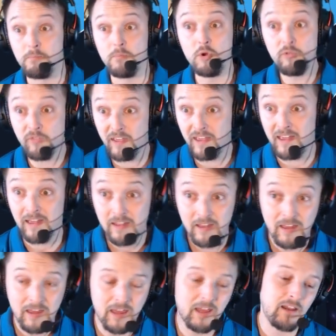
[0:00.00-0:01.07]
moving
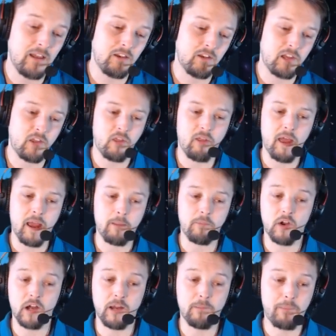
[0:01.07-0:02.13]
it into the library,